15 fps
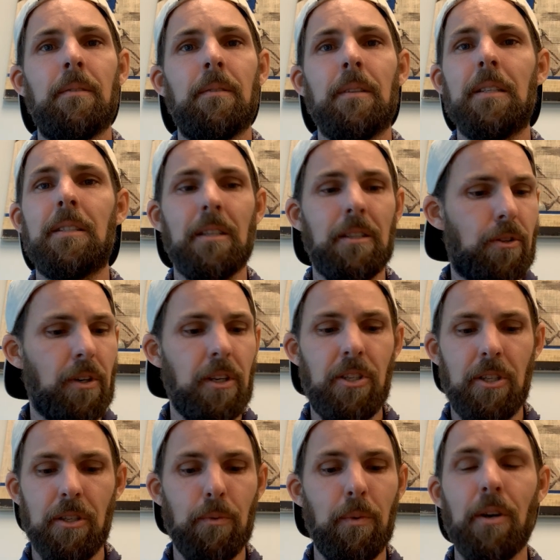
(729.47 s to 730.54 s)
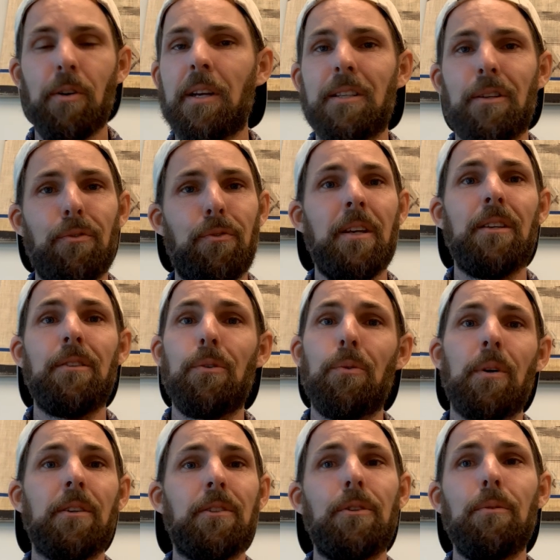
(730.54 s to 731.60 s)
Listen, as Christians, we don't get to fit into
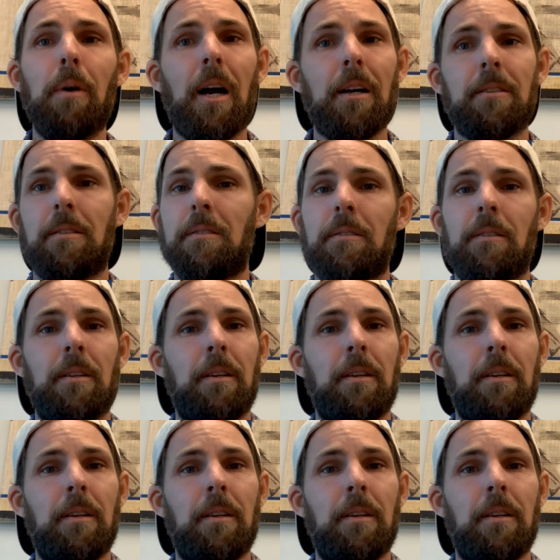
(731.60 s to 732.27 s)
one of two boxes.